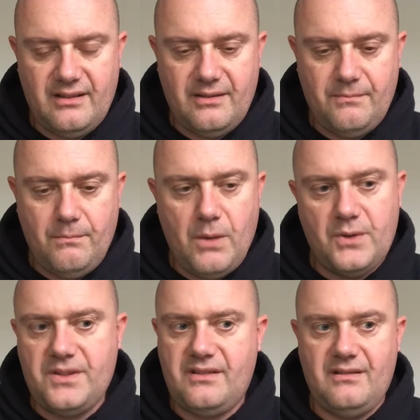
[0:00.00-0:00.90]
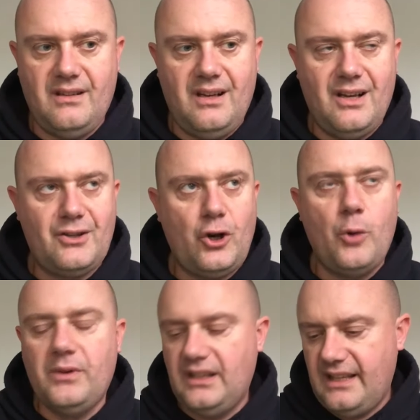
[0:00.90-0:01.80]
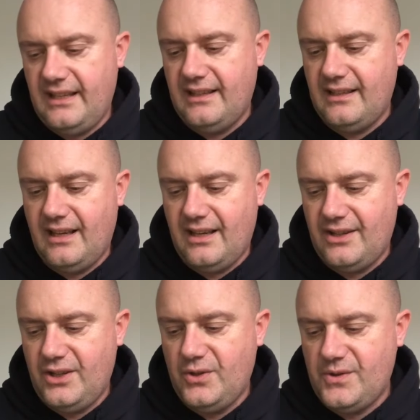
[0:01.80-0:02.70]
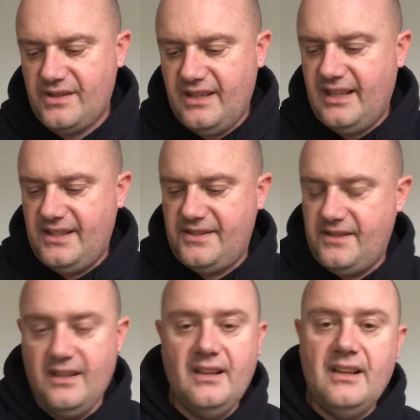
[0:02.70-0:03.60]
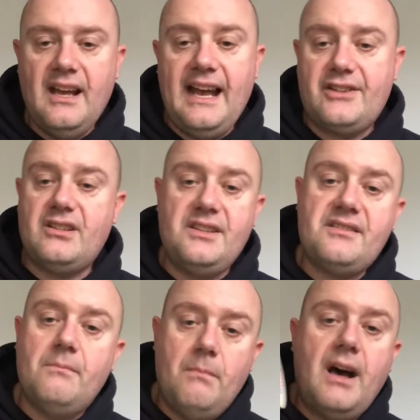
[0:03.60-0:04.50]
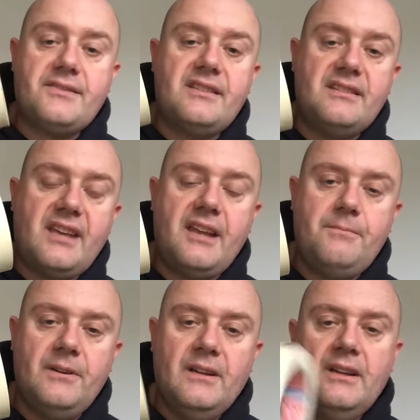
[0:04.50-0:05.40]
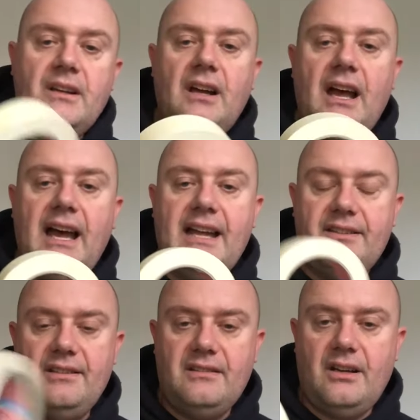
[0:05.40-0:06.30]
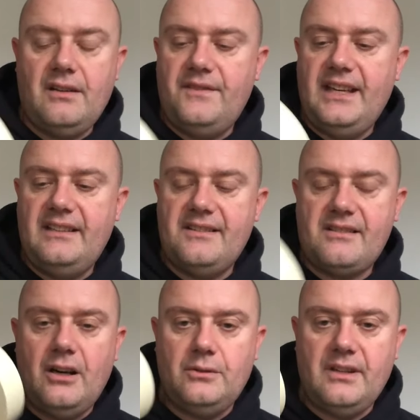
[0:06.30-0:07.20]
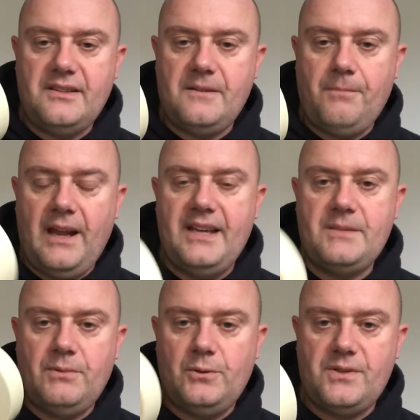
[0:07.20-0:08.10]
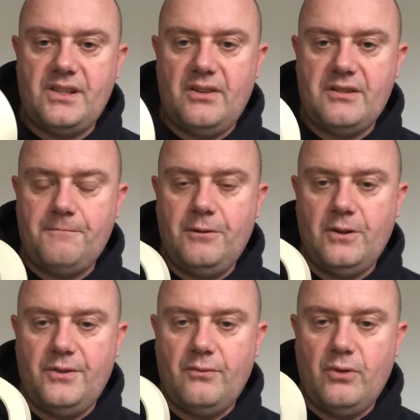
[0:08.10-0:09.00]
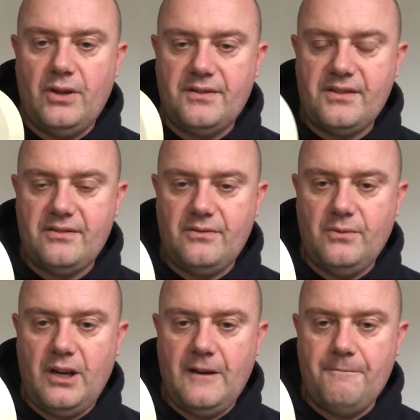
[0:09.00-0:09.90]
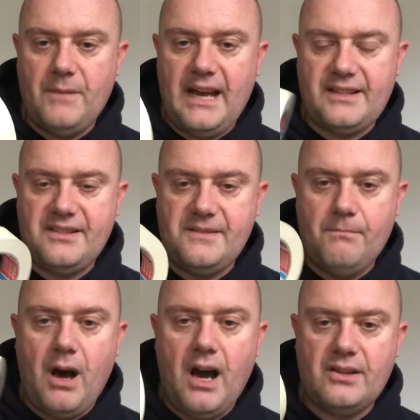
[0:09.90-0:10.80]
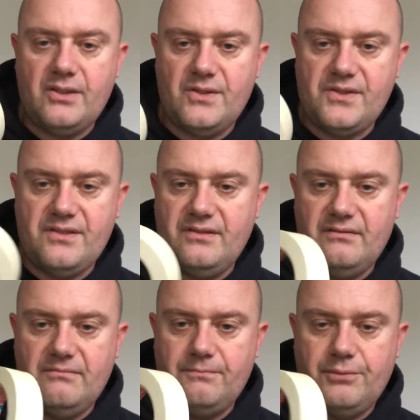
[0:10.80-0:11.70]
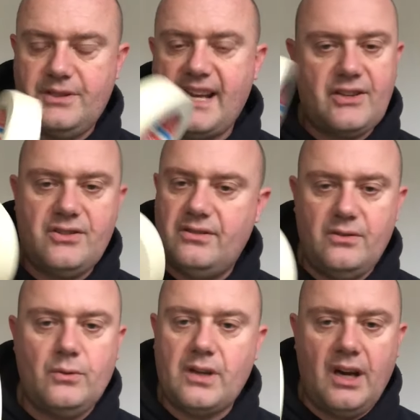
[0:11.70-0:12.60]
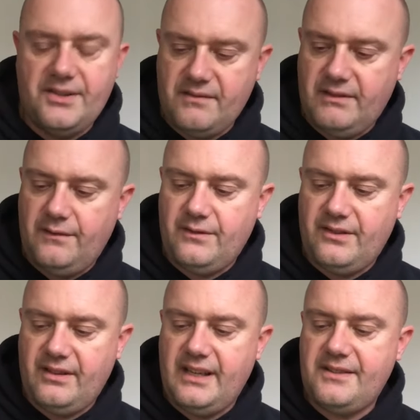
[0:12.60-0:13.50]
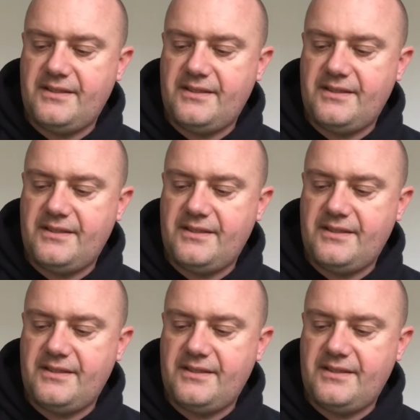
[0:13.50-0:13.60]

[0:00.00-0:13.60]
most commonly used thing is actually some masking tape, and you kind of need this to hold things in place, but also to put on the rod to act as markers and protection and all kinds of different things,